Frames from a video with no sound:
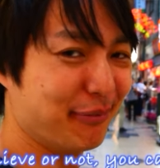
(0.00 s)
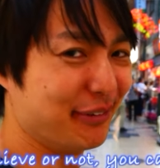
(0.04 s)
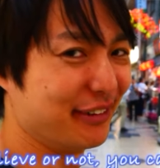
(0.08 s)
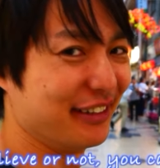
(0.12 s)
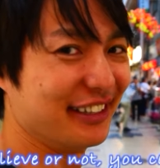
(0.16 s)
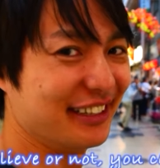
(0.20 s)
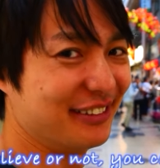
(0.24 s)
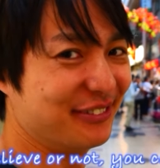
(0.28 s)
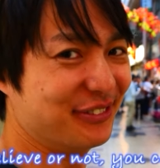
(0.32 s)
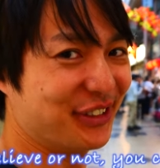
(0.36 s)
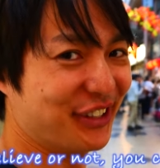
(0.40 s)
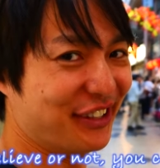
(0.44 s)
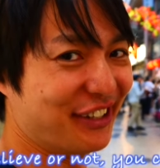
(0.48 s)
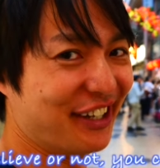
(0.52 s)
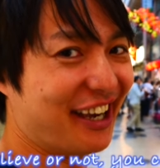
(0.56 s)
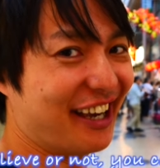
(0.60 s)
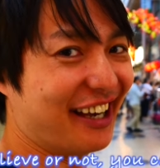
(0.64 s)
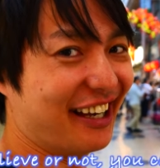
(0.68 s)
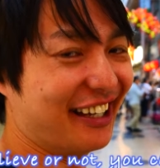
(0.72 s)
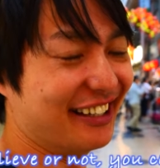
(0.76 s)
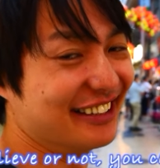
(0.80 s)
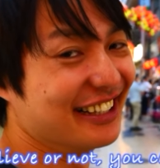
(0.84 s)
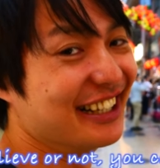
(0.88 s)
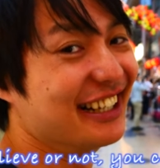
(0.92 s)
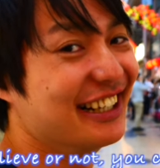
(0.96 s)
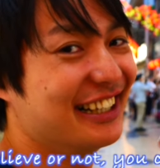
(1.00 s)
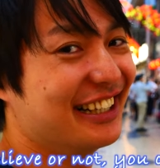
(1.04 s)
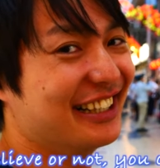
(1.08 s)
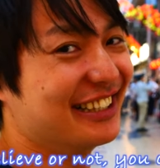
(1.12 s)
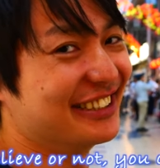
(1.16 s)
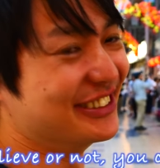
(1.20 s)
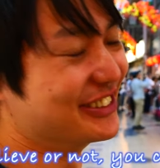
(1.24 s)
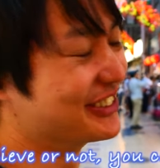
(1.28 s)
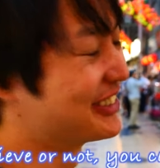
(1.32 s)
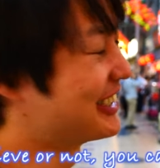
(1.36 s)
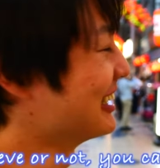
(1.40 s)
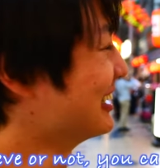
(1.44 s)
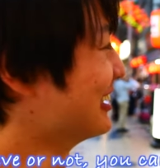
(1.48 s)
Believe it or not,
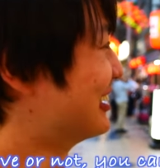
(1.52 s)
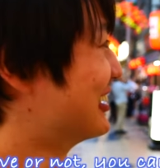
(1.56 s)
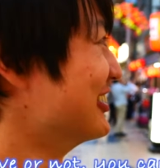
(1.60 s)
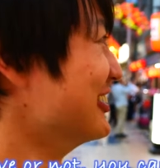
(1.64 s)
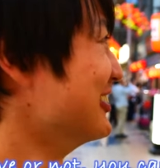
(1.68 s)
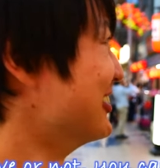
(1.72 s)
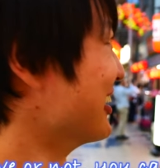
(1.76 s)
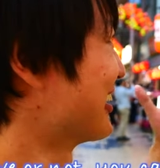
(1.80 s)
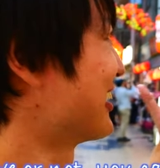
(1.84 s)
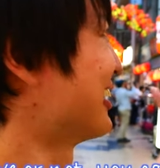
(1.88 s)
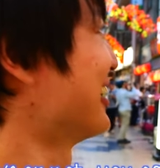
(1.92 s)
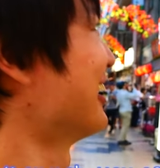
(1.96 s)
you can do the